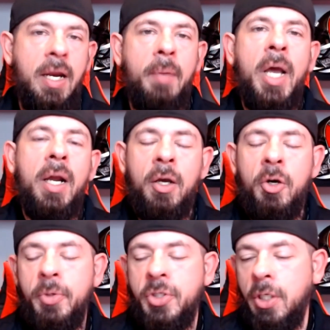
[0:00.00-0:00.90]
I'm not
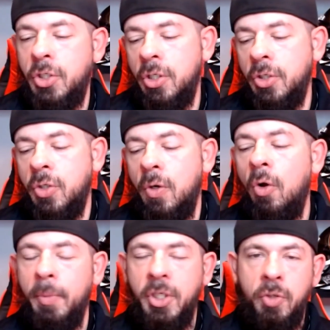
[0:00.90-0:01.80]
100% sure, so don't
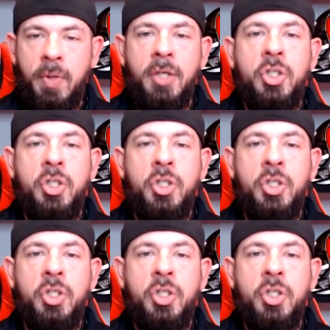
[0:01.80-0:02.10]
hold me to that.